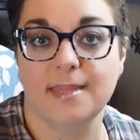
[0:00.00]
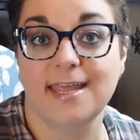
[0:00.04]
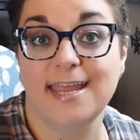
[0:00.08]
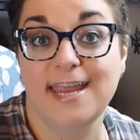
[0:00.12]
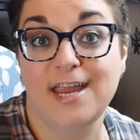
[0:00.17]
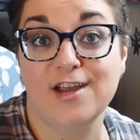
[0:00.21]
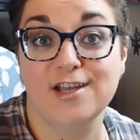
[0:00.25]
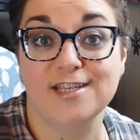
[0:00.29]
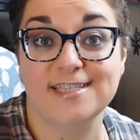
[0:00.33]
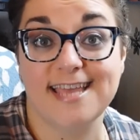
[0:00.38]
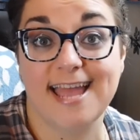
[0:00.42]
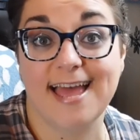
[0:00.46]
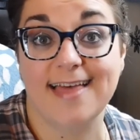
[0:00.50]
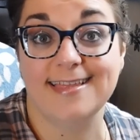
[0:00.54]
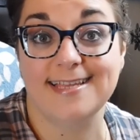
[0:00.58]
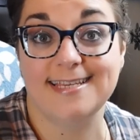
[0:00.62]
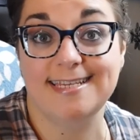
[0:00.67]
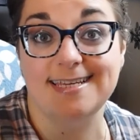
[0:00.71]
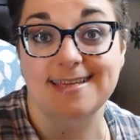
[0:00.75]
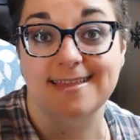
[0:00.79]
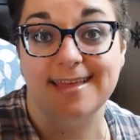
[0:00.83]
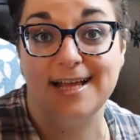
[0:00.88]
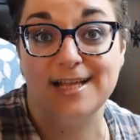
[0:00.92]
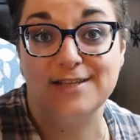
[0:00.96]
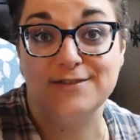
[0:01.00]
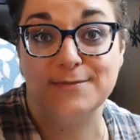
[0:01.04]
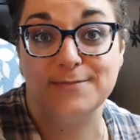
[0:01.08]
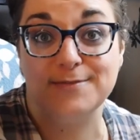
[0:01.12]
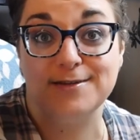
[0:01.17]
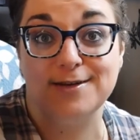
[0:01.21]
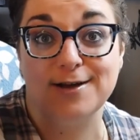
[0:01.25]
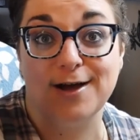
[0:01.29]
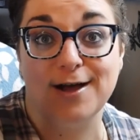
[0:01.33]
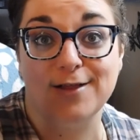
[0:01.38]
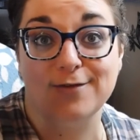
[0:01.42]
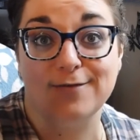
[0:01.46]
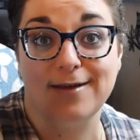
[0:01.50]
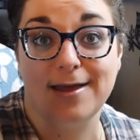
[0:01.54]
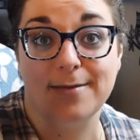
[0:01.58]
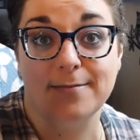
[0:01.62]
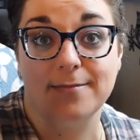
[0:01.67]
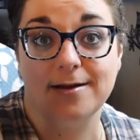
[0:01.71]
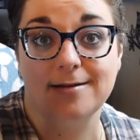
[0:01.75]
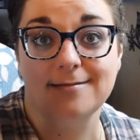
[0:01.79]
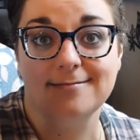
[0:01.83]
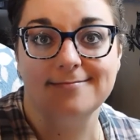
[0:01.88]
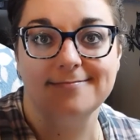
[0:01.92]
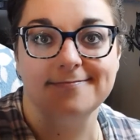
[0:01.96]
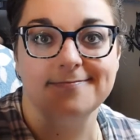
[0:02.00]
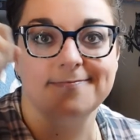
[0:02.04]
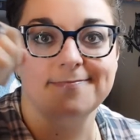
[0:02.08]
Here's the LED lights from the Dollarama.